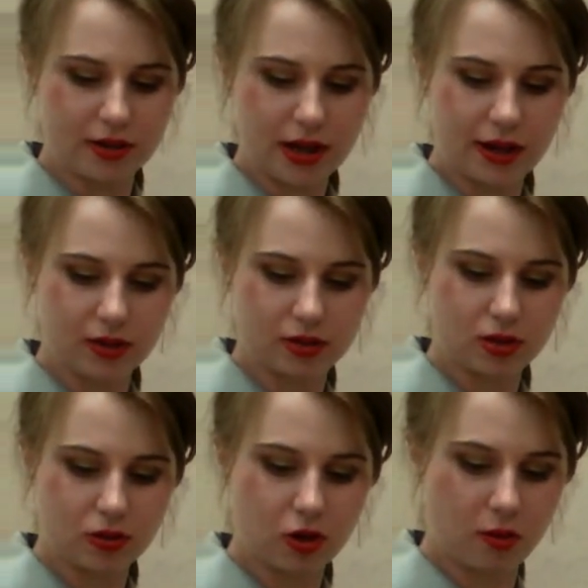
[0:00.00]
I can
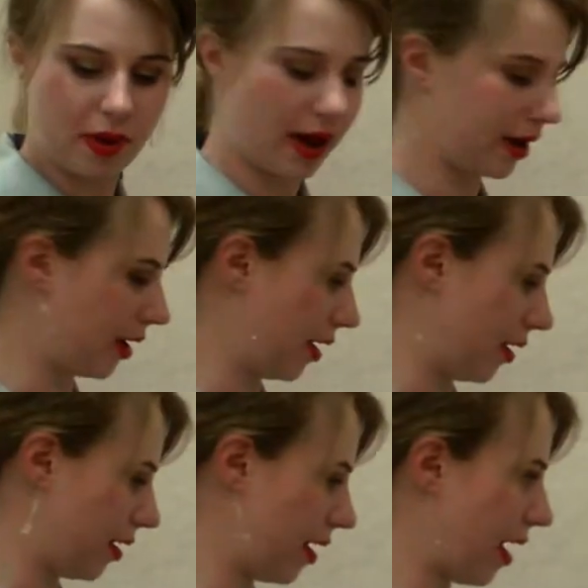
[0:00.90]
still go back in
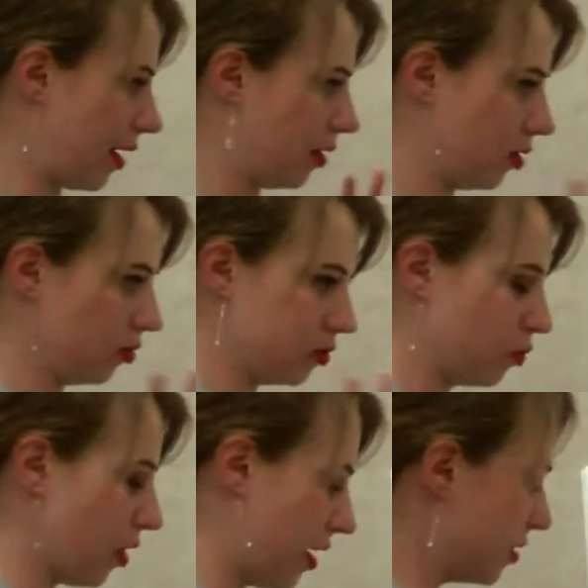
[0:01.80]
and add in those
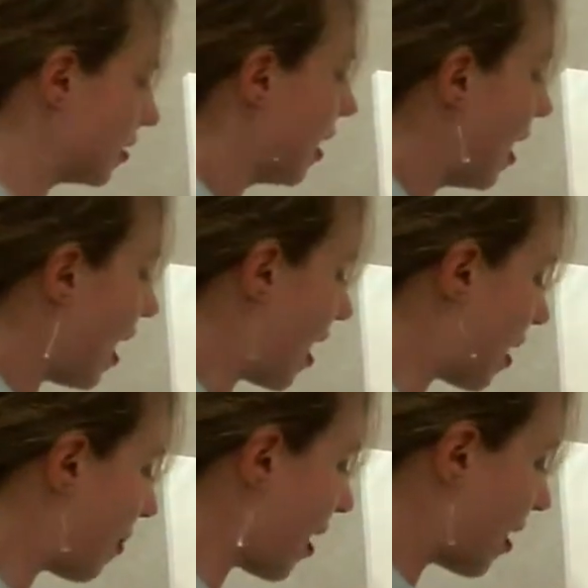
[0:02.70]
brights. And I
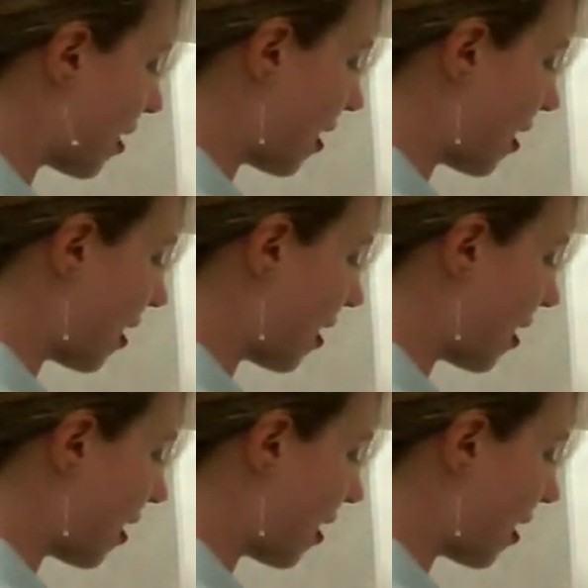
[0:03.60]
might